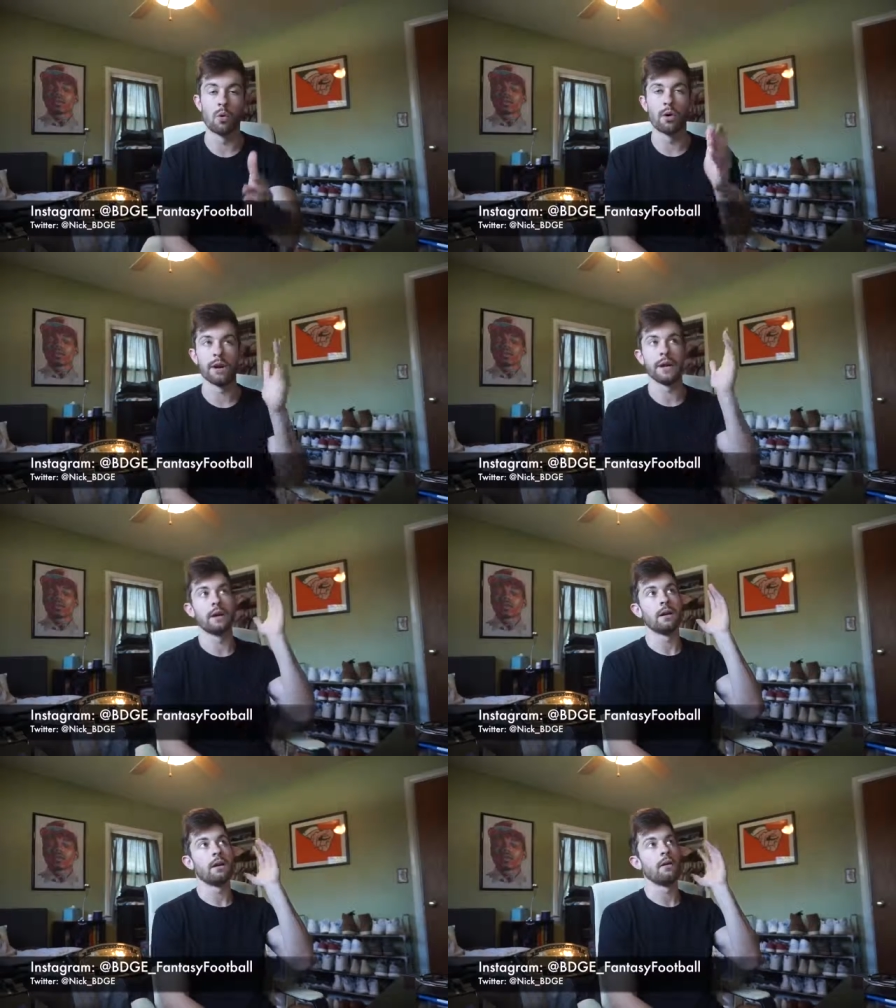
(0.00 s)

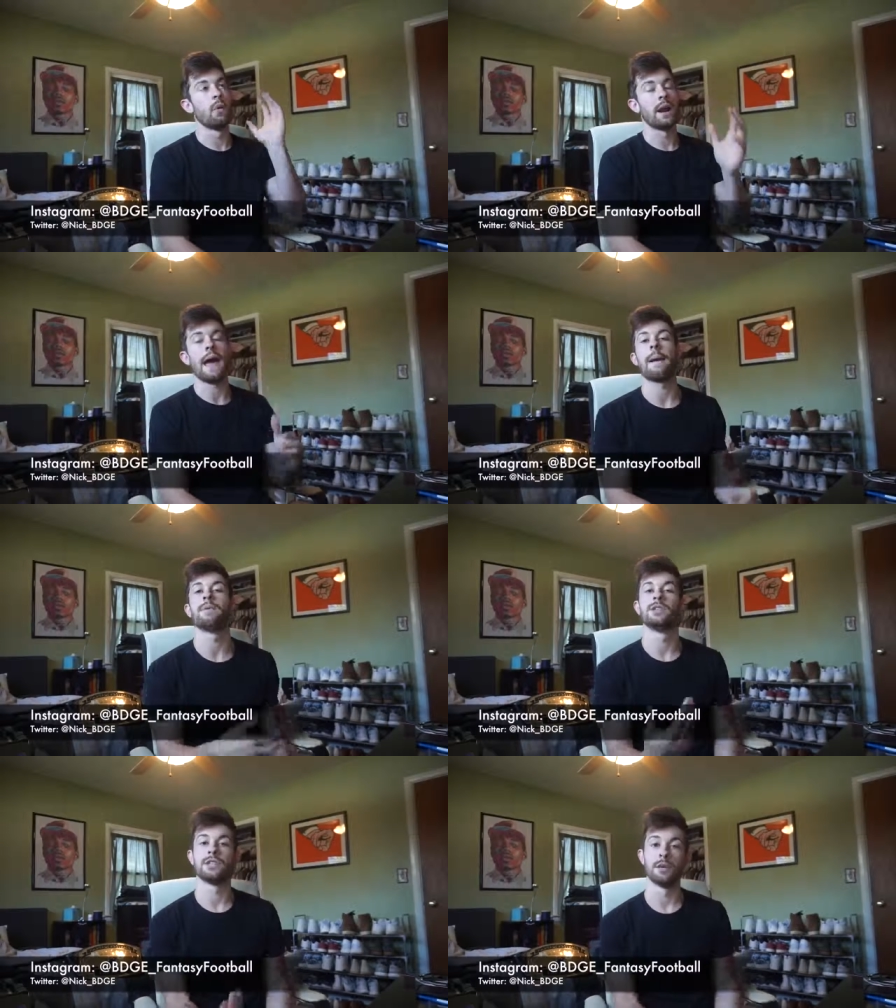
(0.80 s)
morning, what
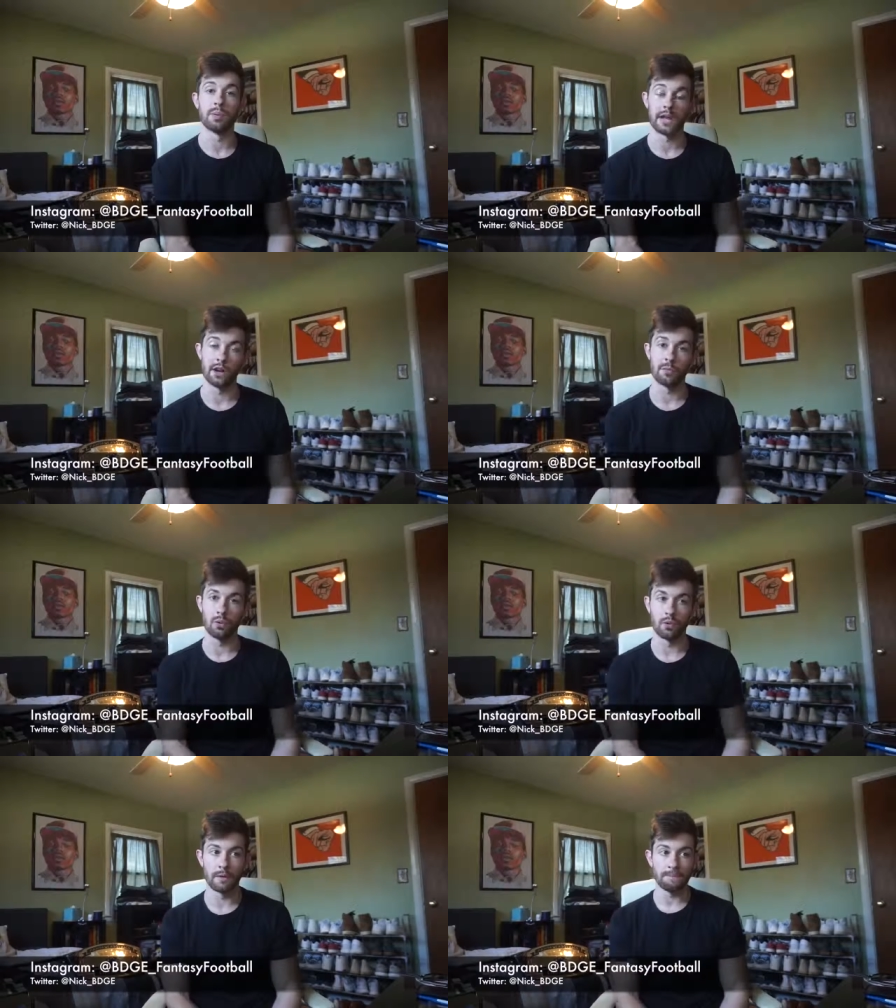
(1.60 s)
happens to the player
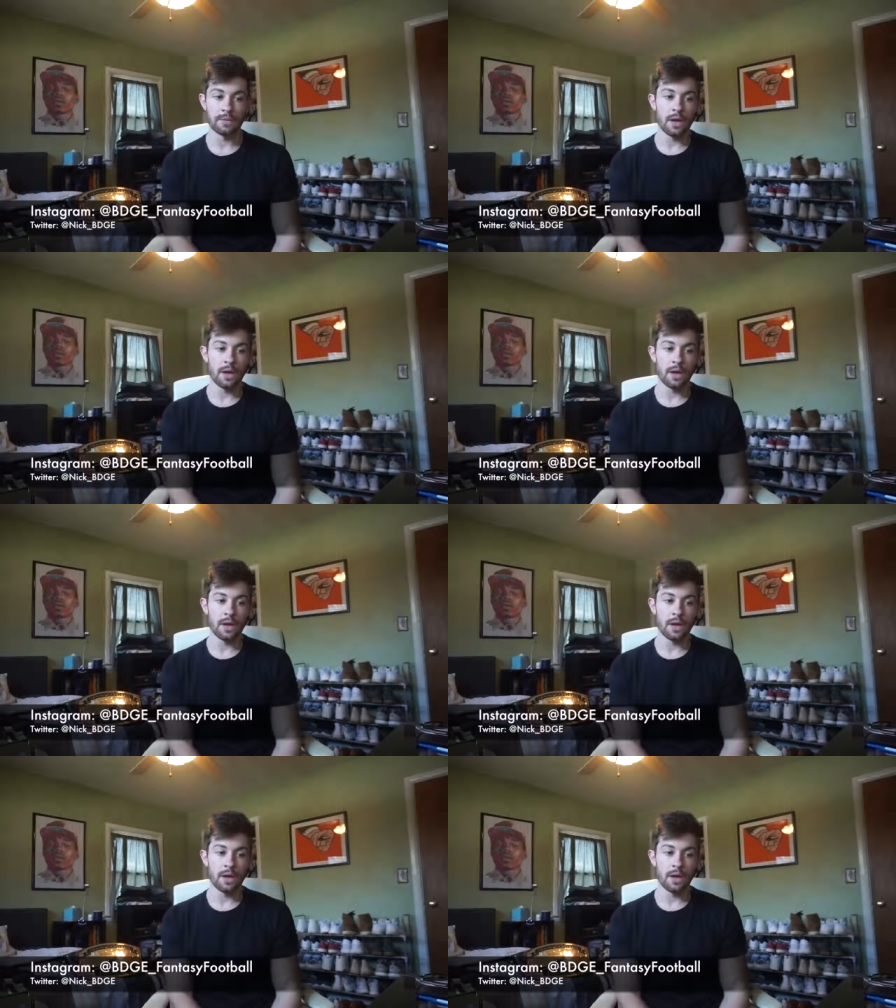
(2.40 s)
pool?